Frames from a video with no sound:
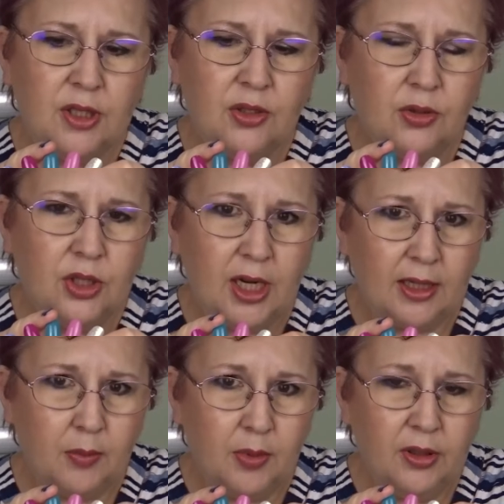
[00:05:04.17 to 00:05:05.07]
Us Your
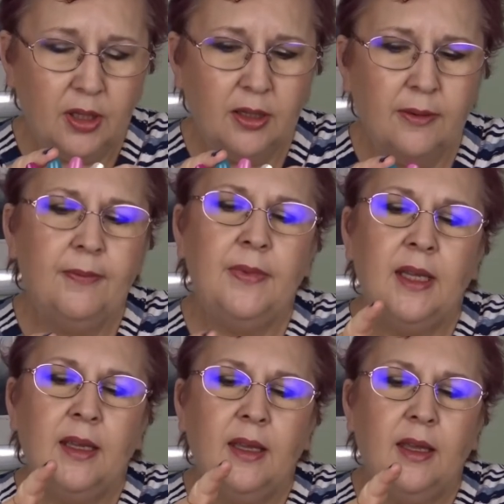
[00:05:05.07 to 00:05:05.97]
Checkbook.
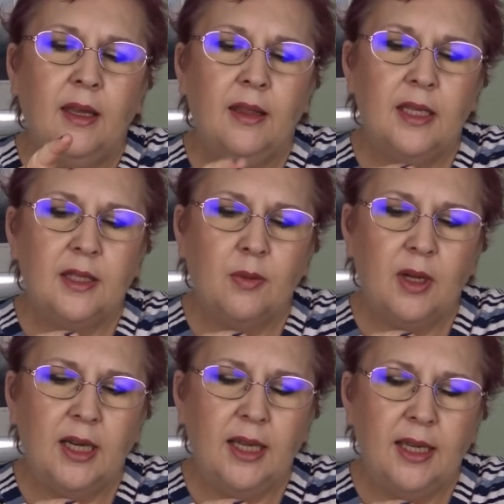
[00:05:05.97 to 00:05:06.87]
This one